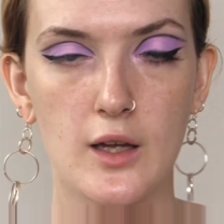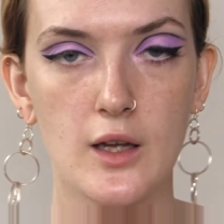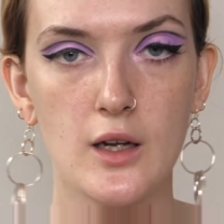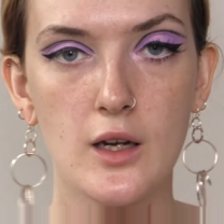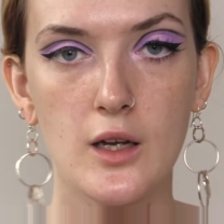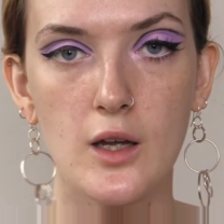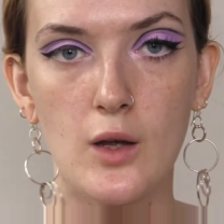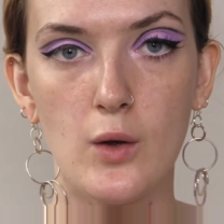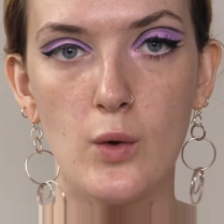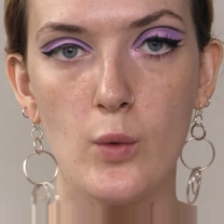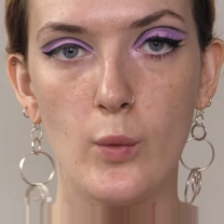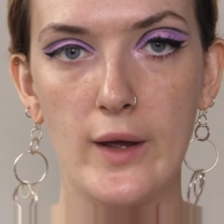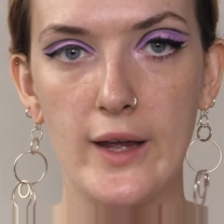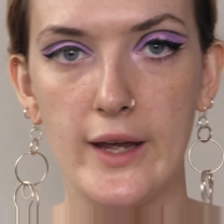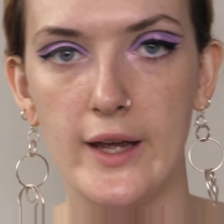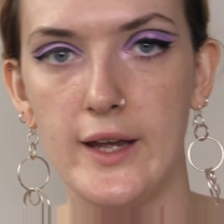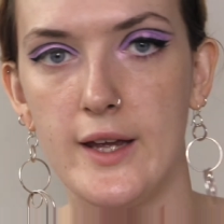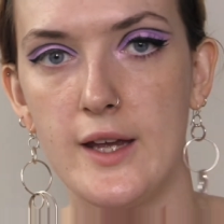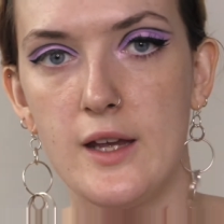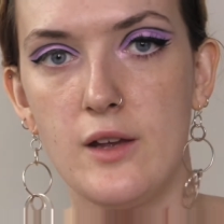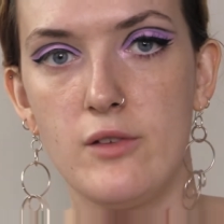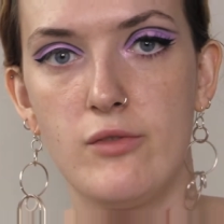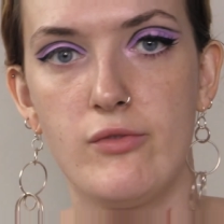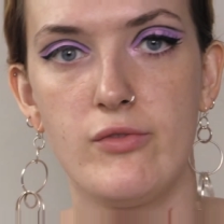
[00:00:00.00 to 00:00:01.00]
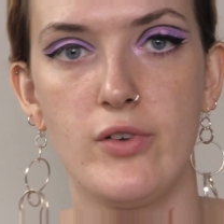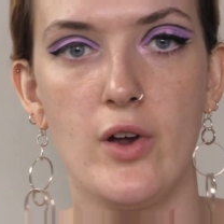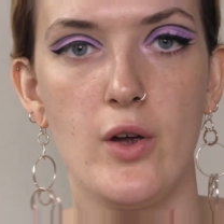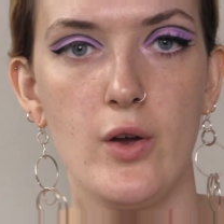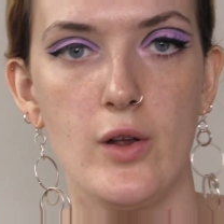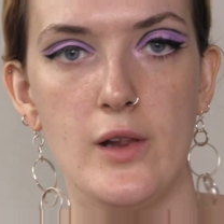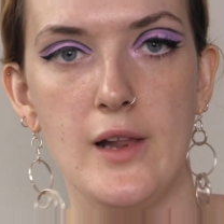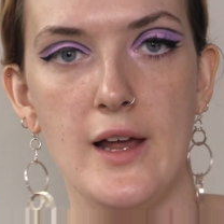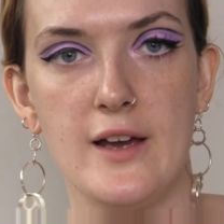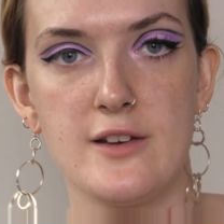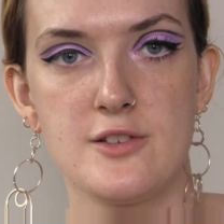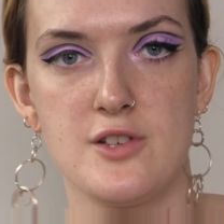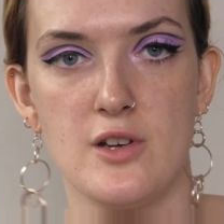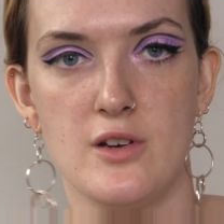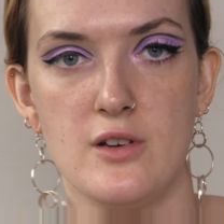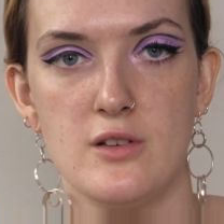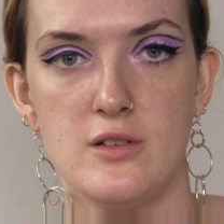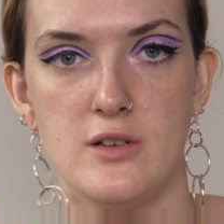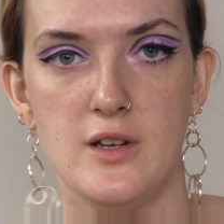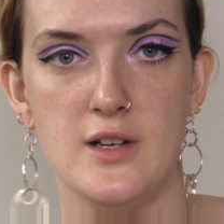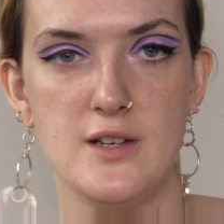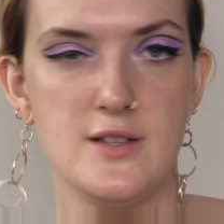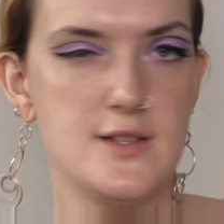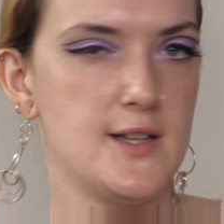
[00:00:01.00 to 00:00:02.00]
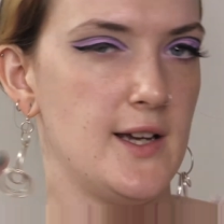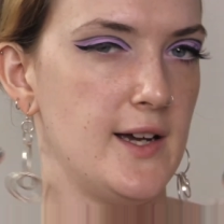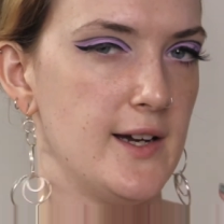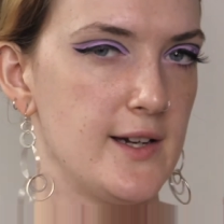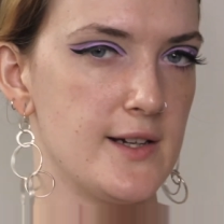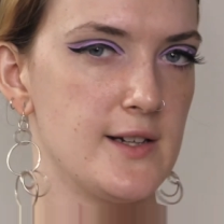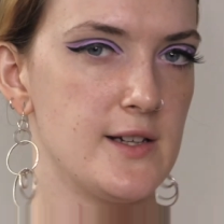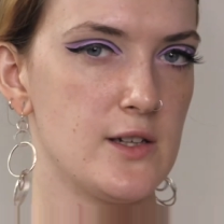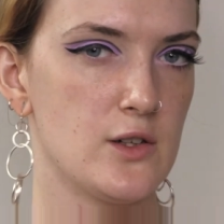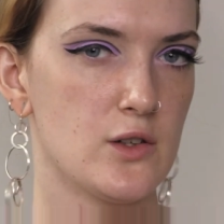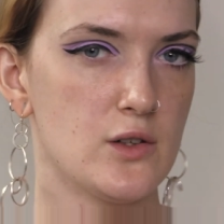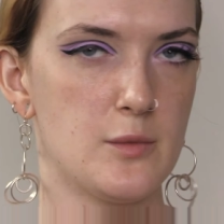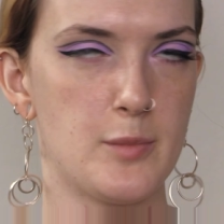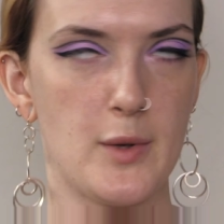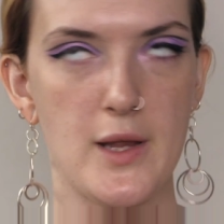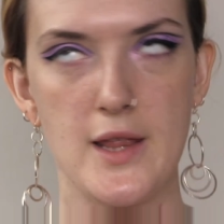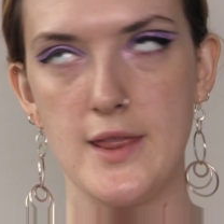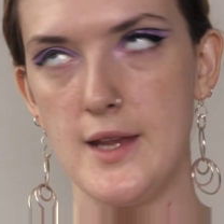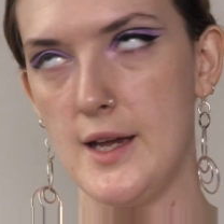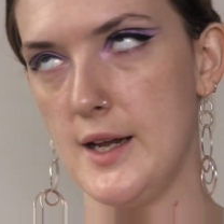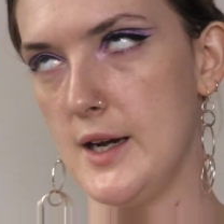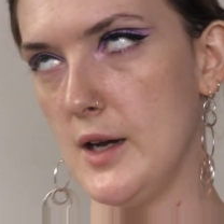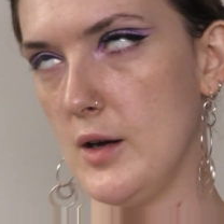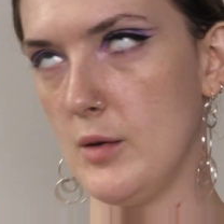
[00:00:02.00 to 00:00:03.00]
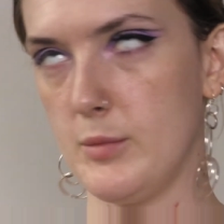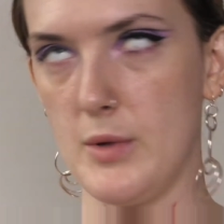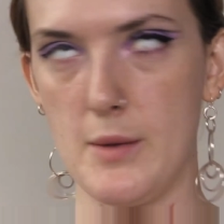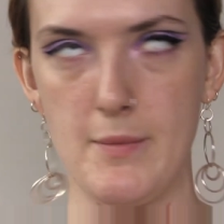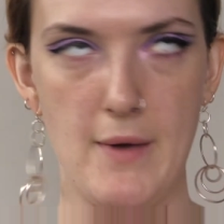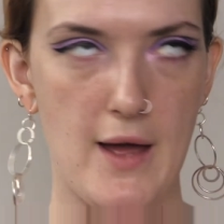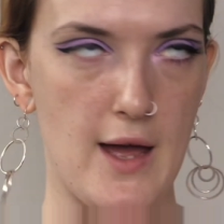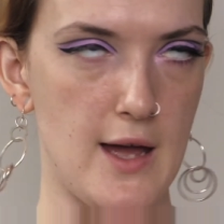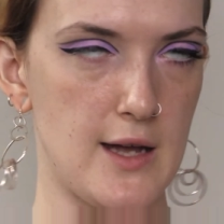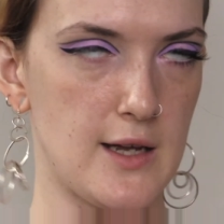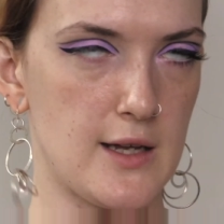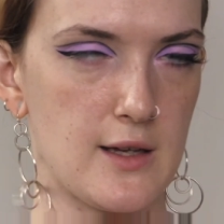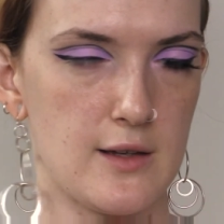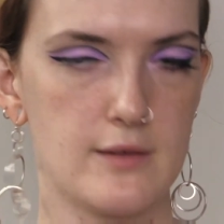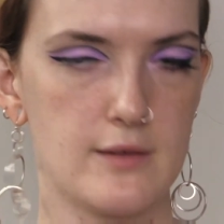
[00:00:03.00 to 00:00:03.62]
go away, throw a lash on and tidy up, and then I'll be back.